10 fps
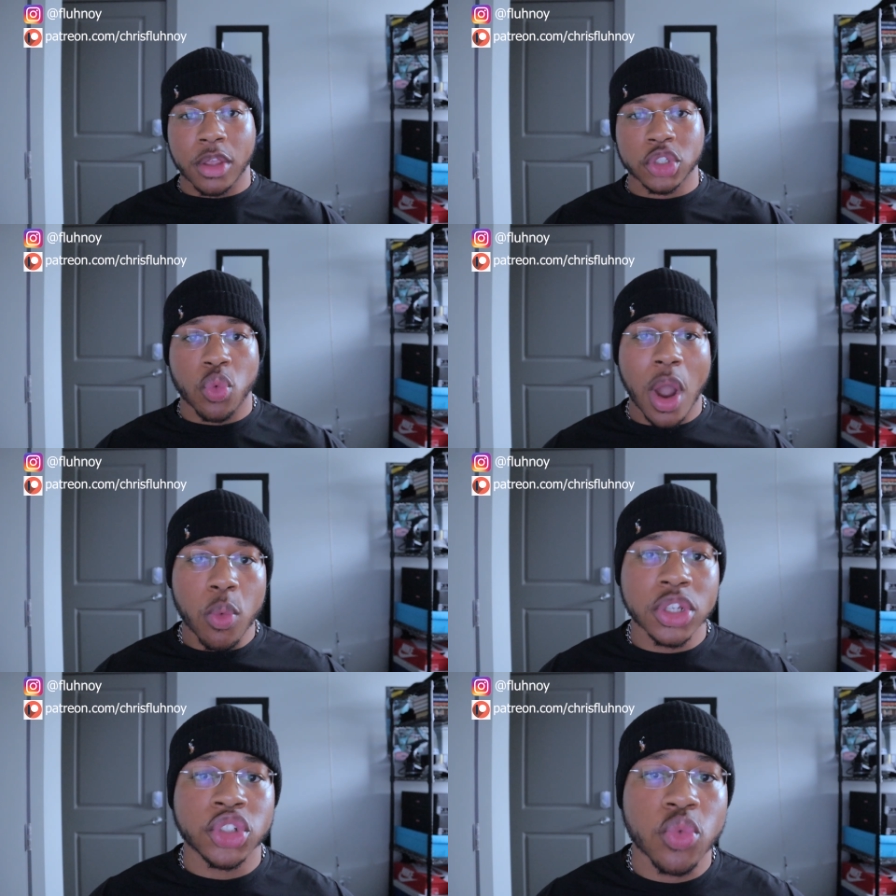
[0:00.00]
So why
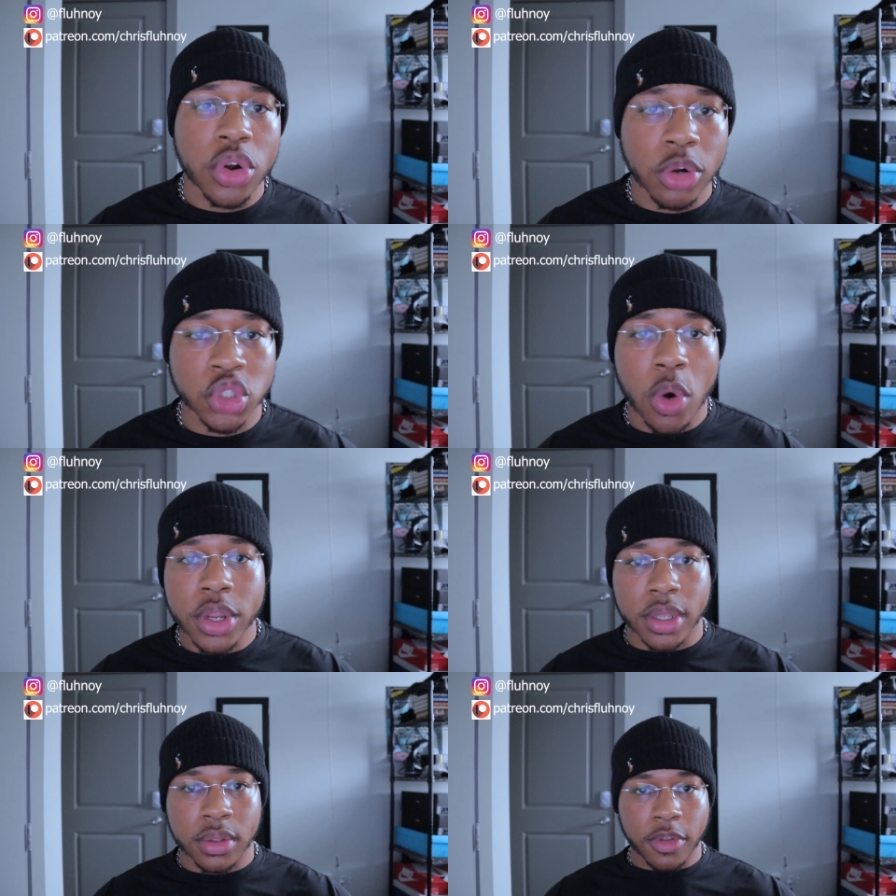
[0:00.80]
wouldn't you want her
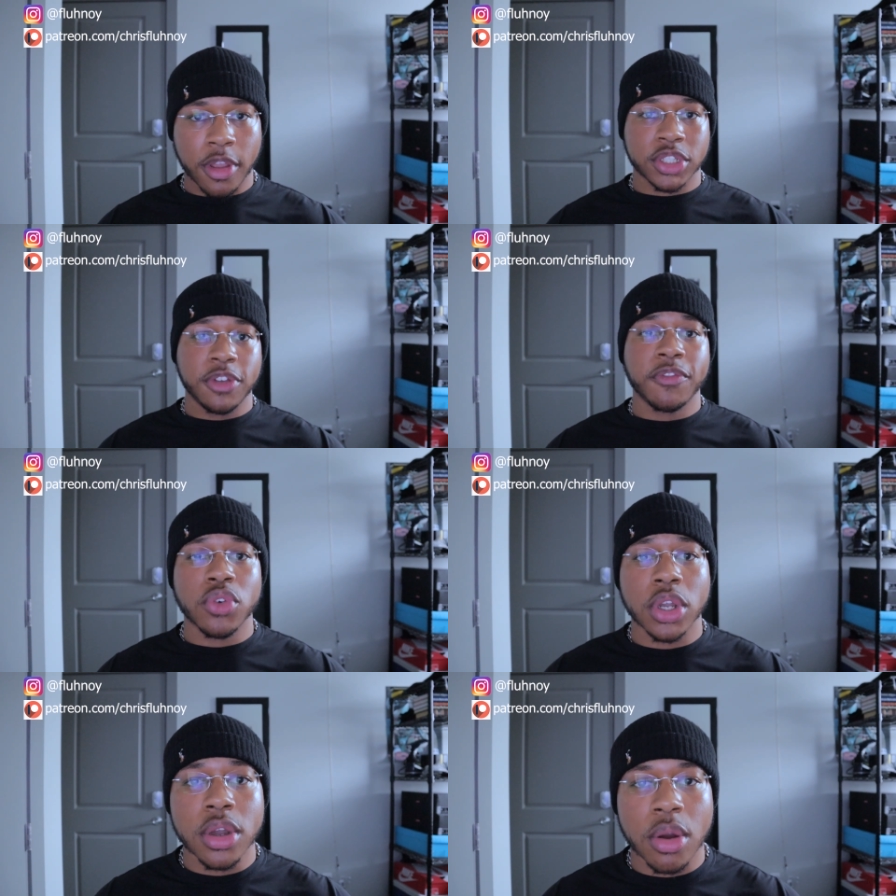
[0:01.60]
twerking? She
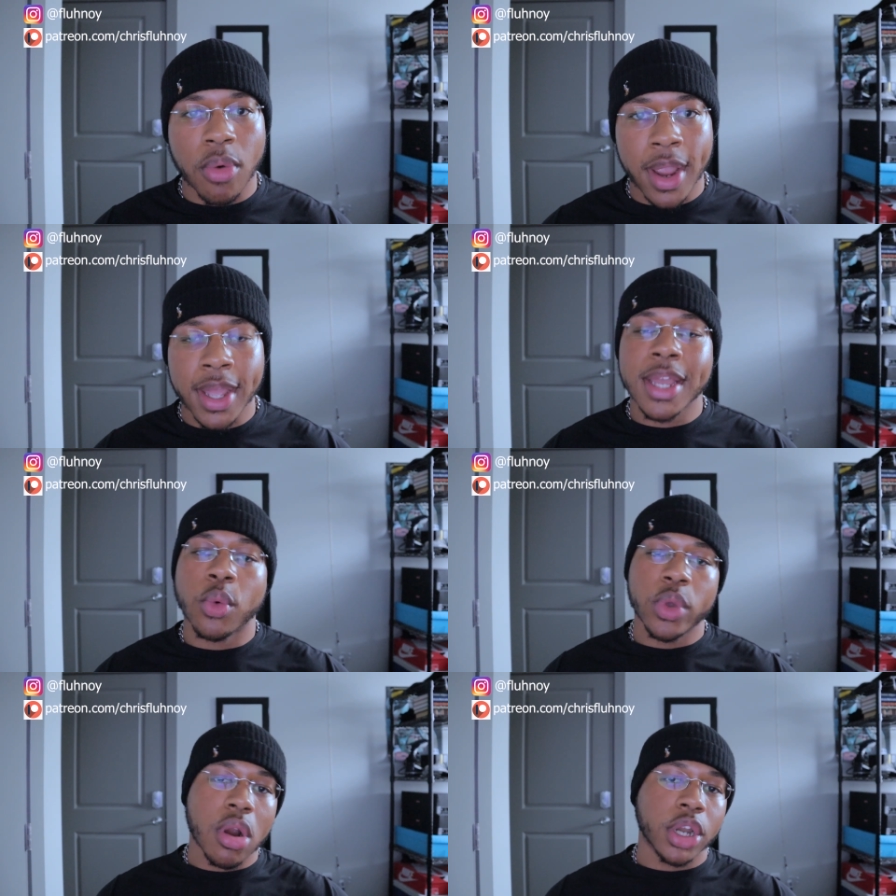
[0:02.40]
feel good, right?
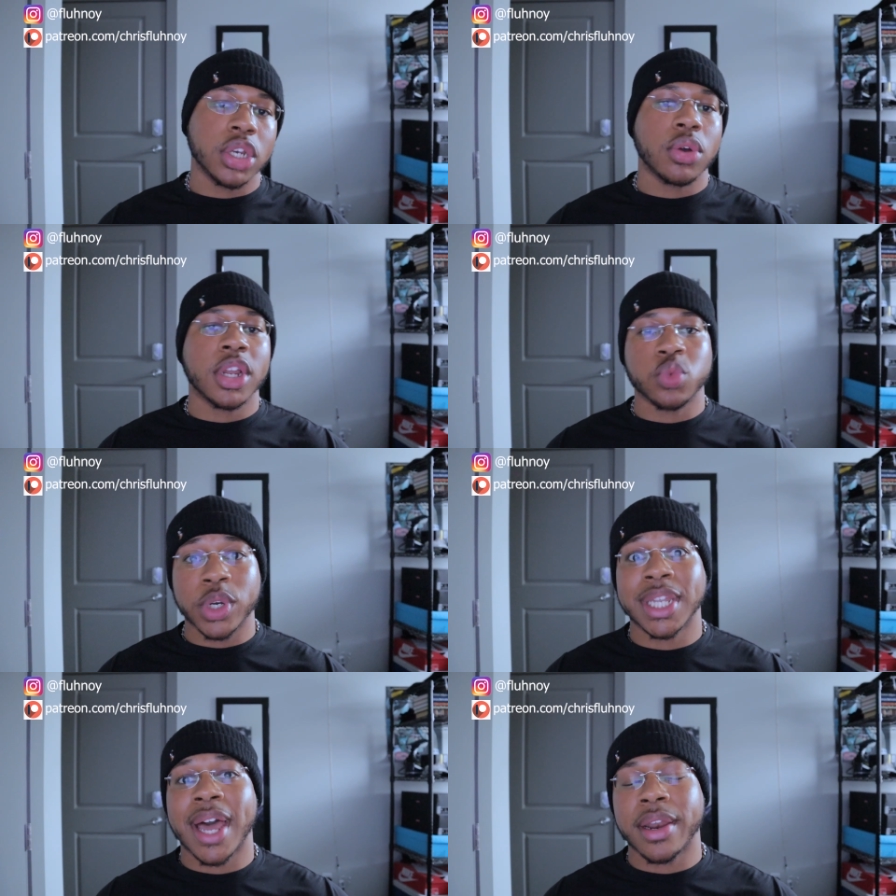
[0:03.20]
We already know that's
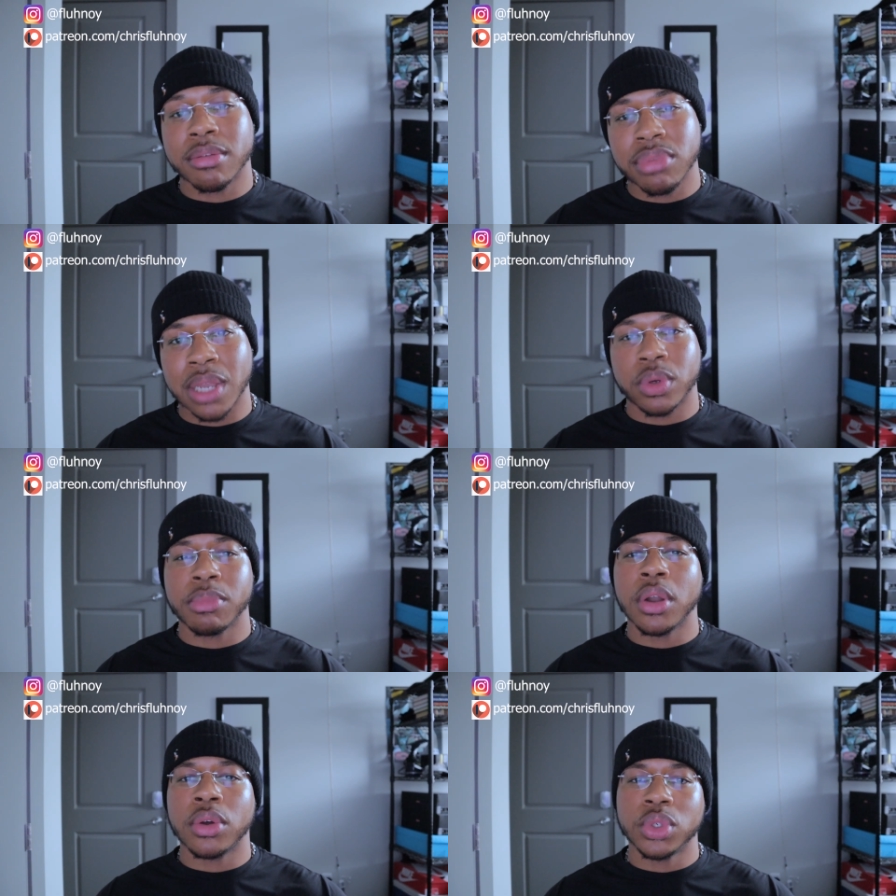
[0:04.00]
what a lot of the black
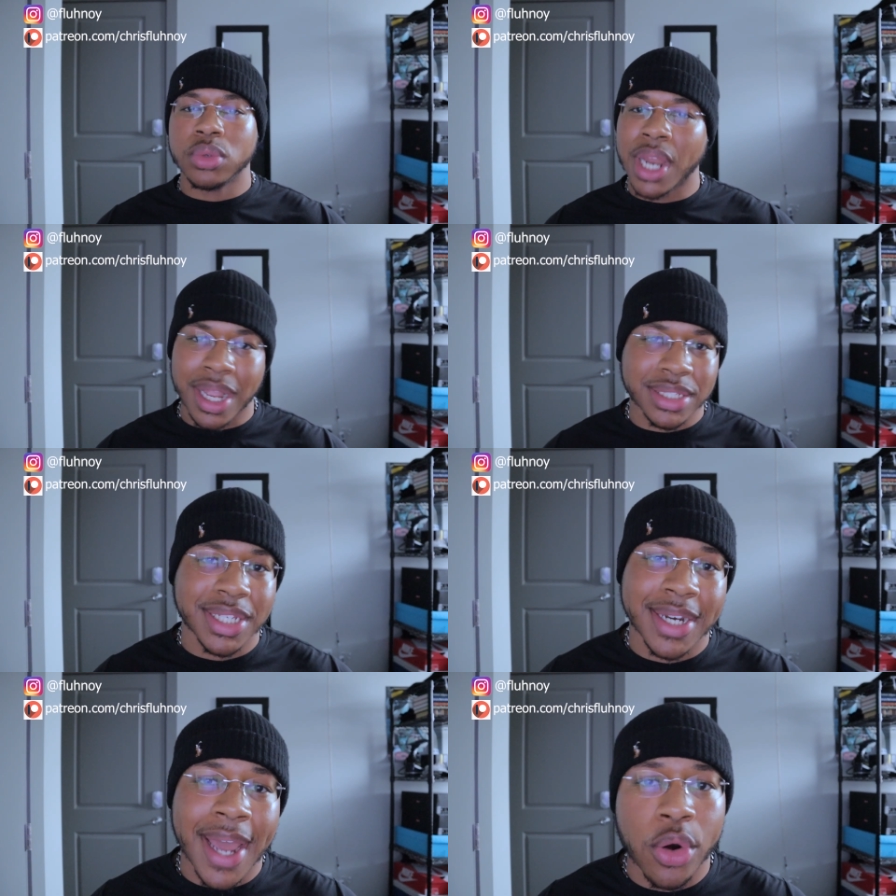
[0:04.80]
women gonna do. Like I
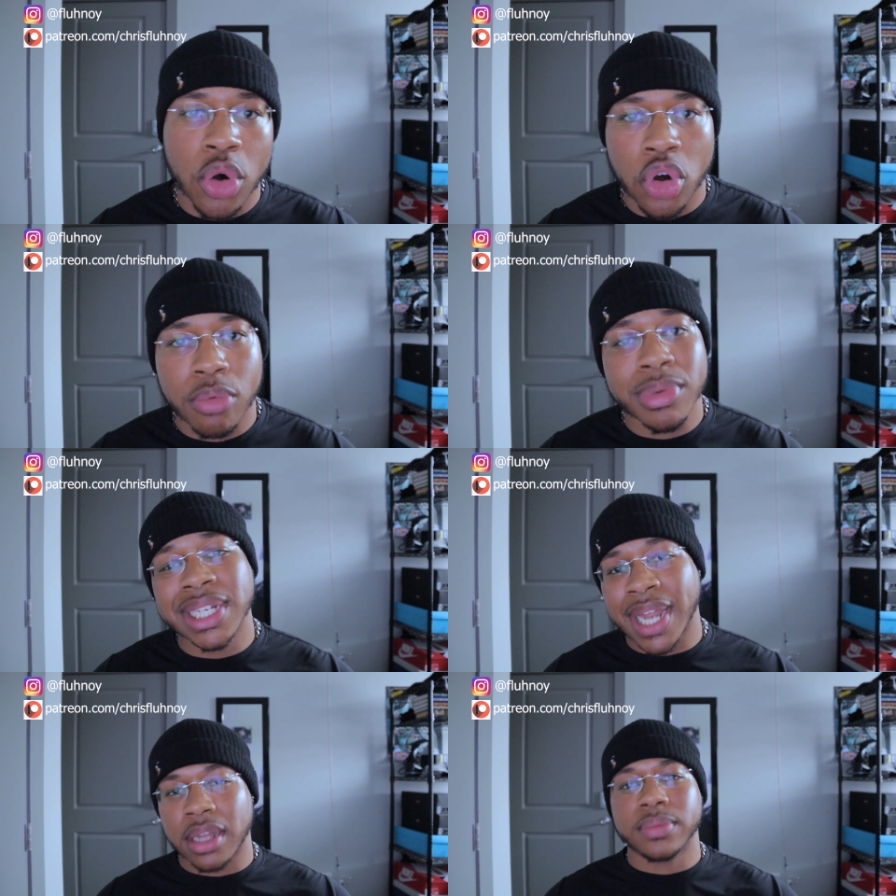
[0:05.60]
said, not all, but
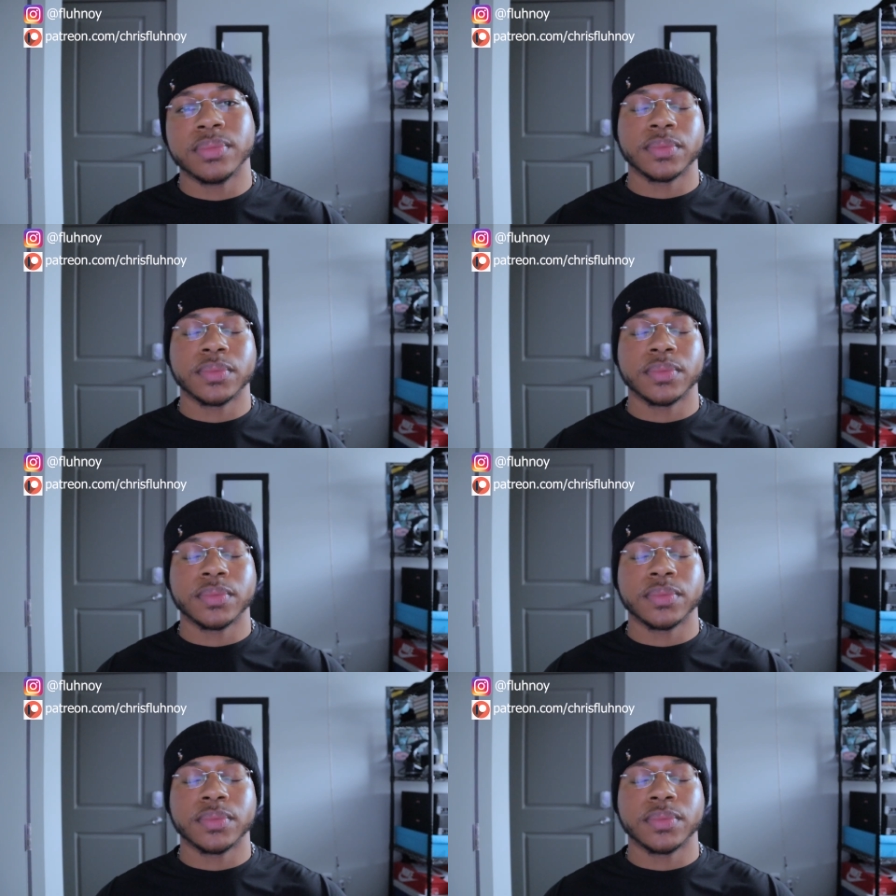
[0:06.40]
a lot.